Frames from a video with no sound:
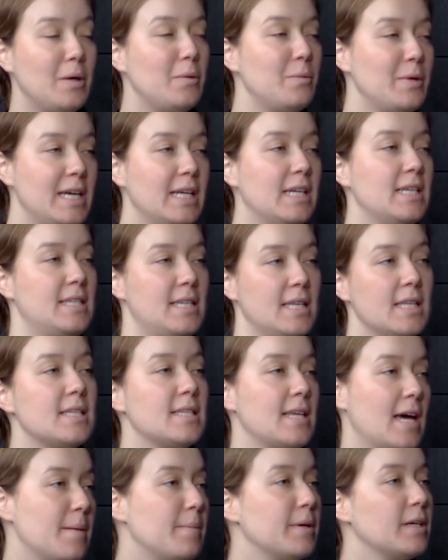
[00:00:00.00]
are we going to see the
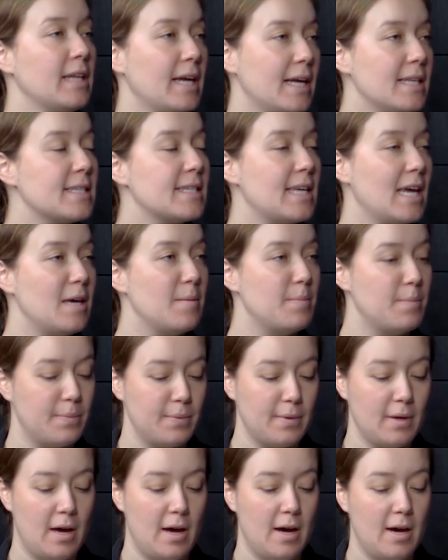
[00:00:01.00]
cyber landscape
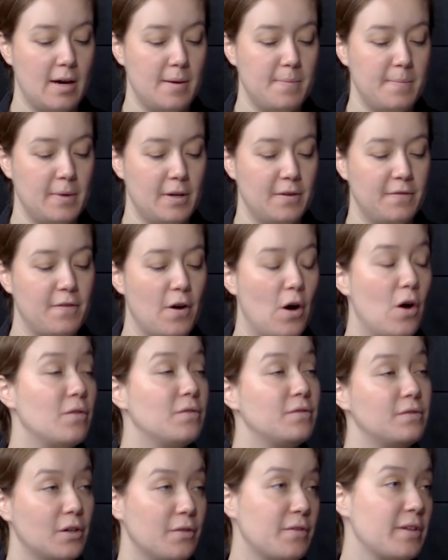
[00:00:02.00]
evolve
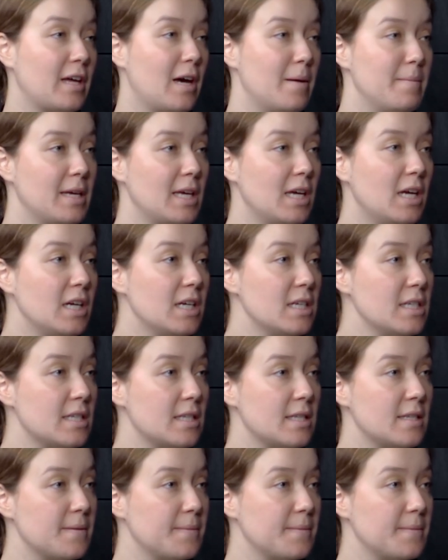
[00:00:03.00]
over the coming years?